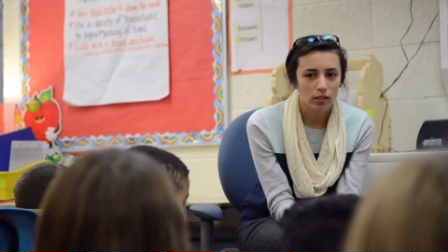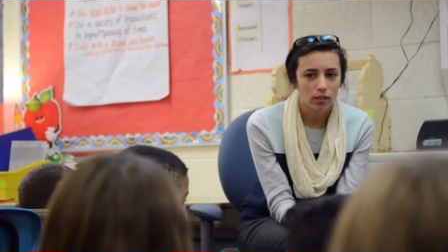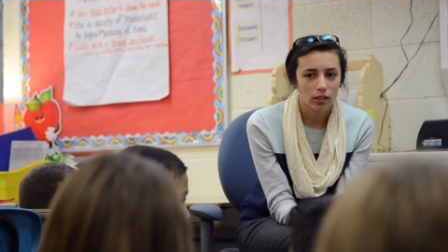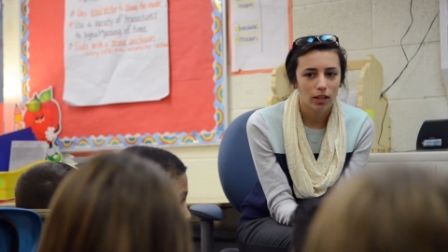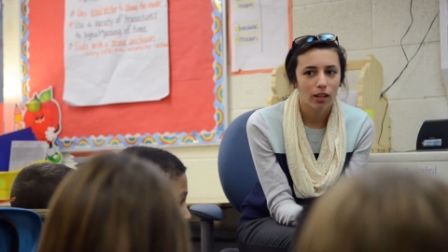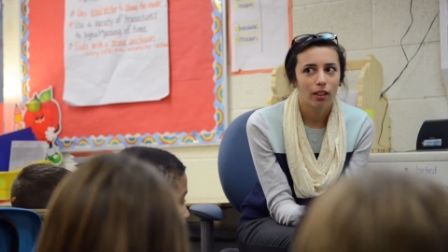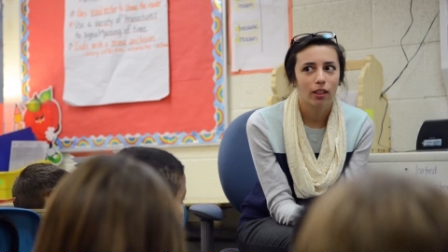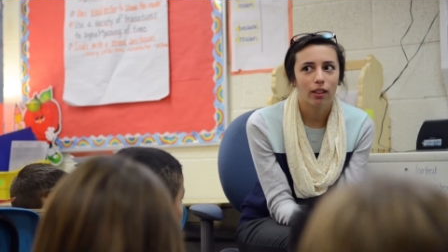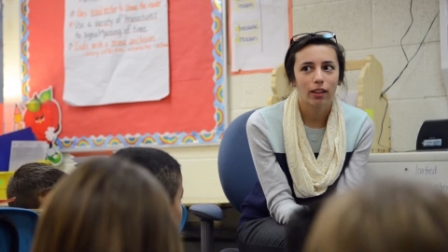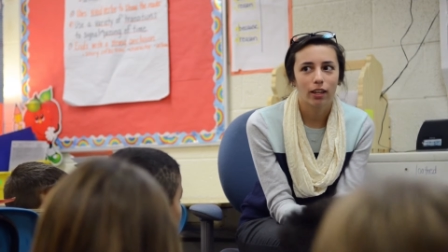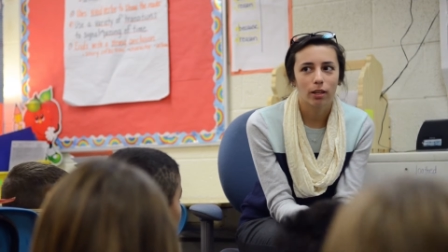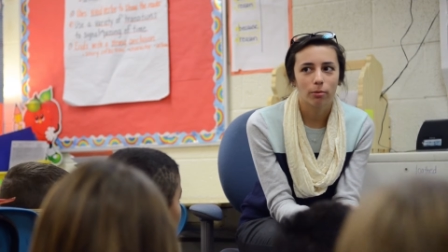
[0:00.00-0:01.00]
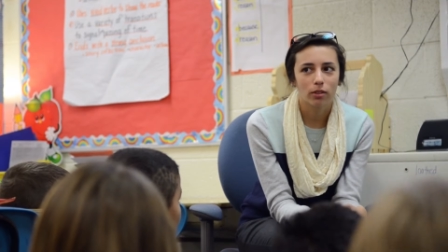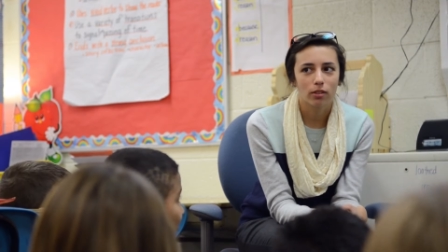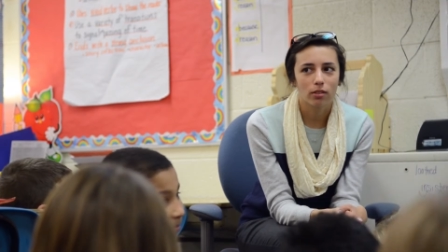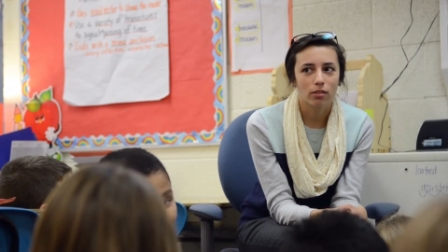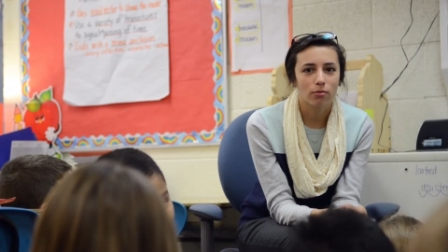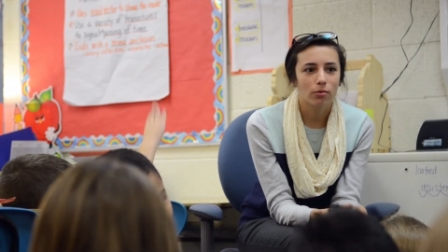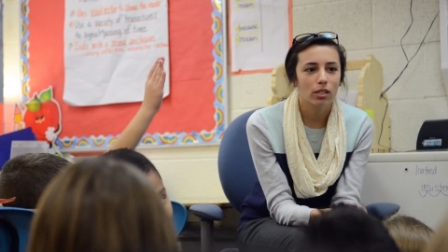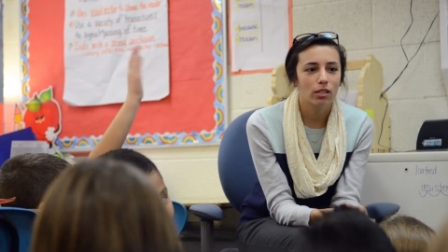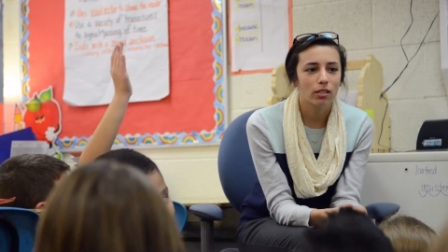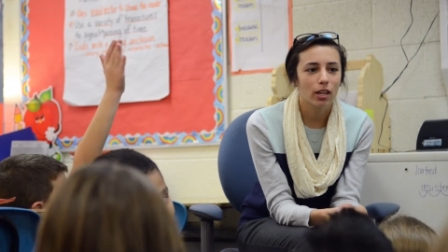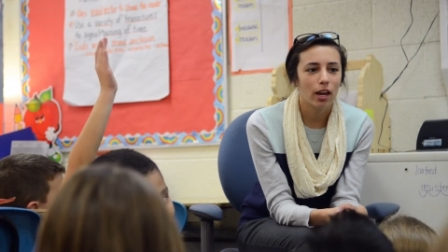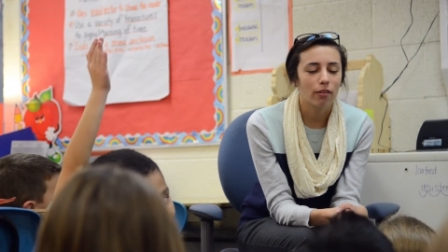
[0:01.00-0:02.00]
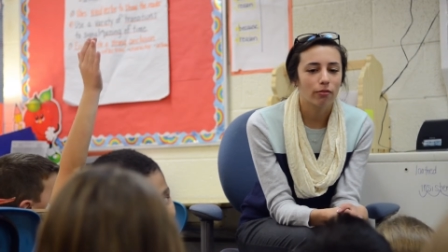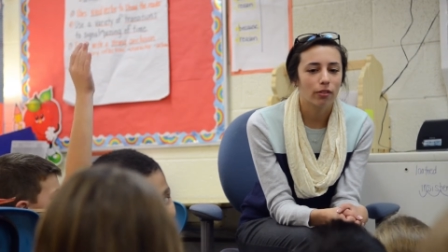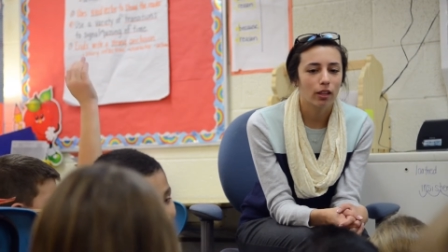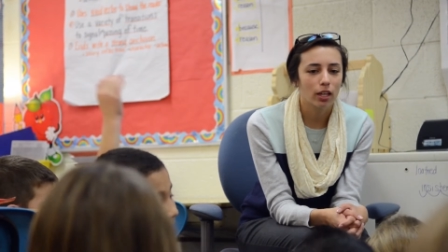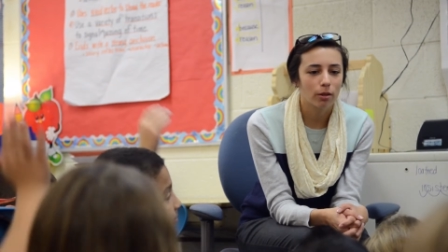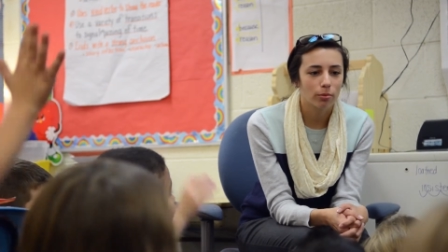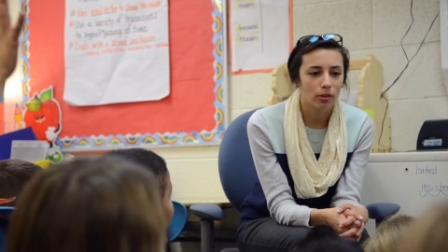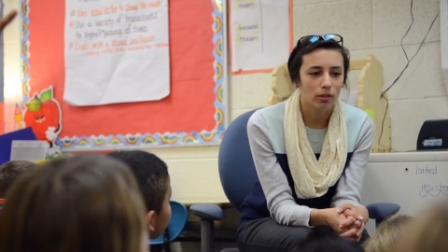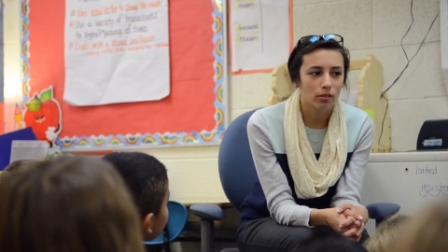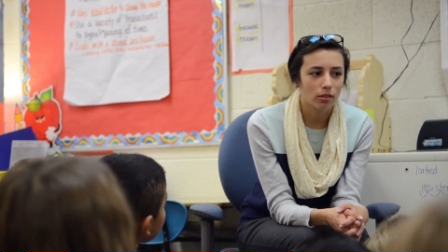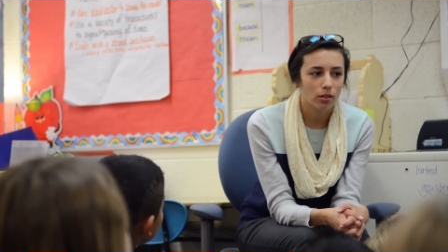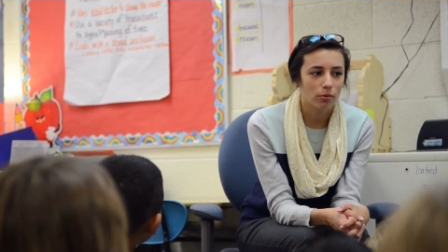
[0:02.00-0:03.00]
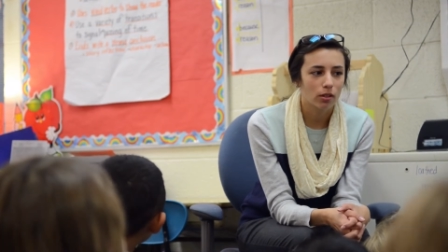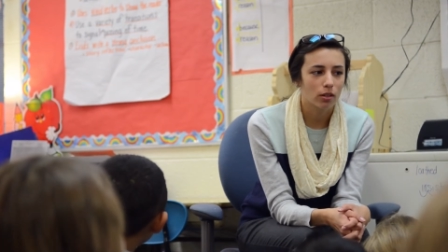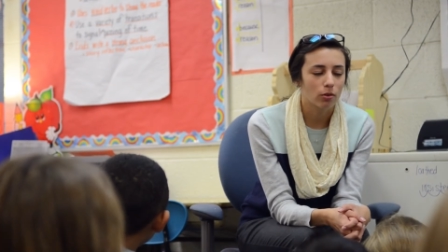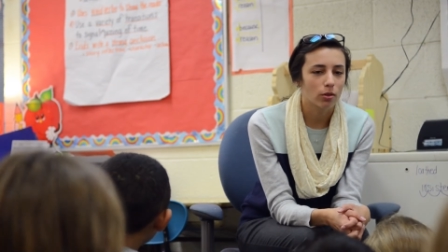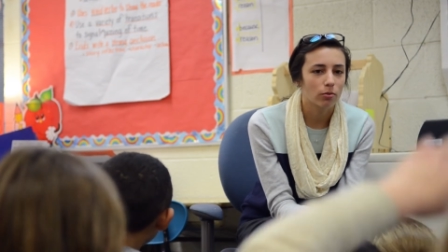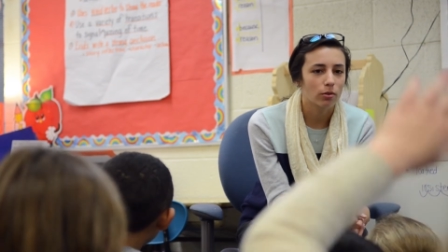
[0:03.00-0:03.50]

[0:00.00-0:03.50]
semester, I got two different jobs. I started working